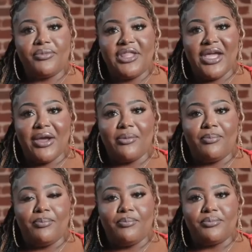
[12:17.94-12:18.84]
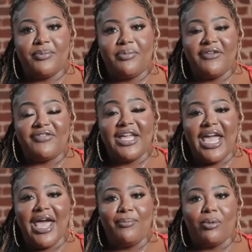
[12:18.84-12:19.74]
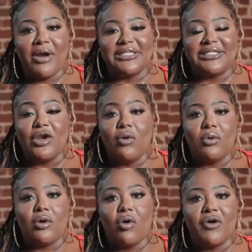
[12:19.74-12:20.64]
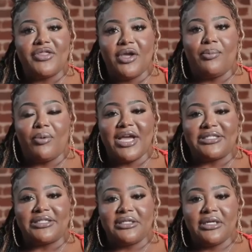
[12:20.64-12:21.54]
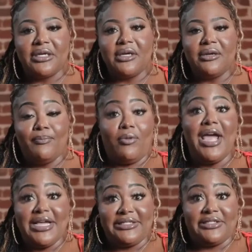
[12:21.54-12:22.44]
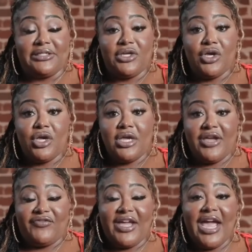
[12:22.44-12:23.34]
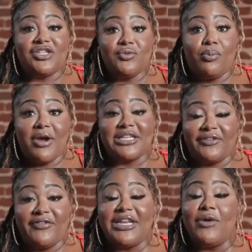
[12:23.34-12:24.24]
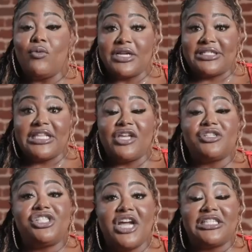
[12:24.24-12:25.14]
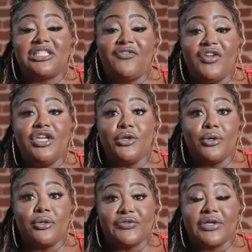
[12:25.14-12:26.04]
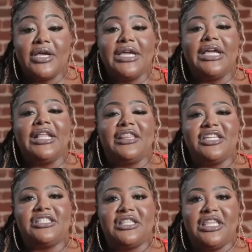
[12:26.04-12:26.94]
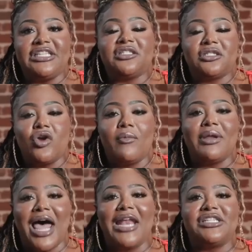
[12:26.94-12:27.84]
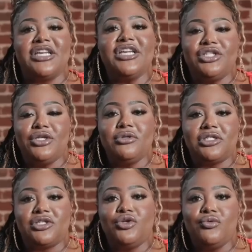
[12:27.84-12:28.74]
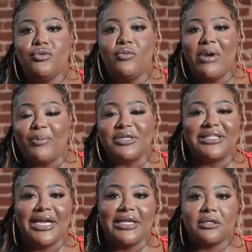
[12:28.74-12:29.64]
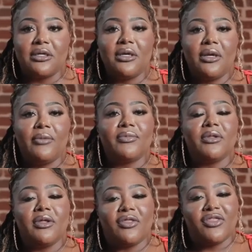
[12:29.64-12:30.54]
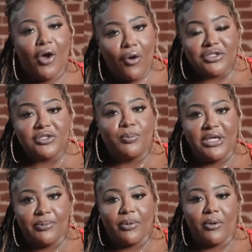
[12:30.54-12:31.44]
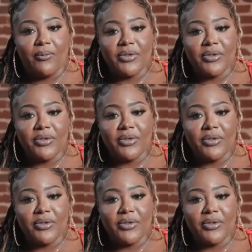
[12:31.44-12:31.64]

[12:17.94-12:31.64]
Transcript: their the, if they had breasts, they don't want to call their breast breast. If they had to breastfeed, they want to say they're chest feeders. This this terminology is used to represent those people